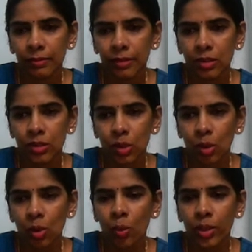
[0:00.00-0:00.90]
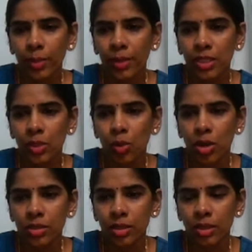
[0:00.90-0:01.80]
So, when the muddy
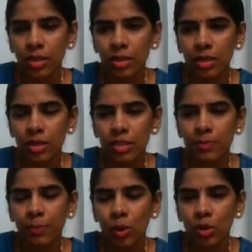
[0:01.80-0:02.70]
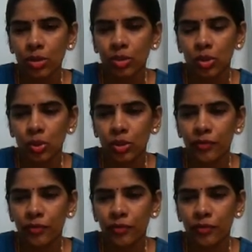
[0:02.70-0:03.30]
water is poured through the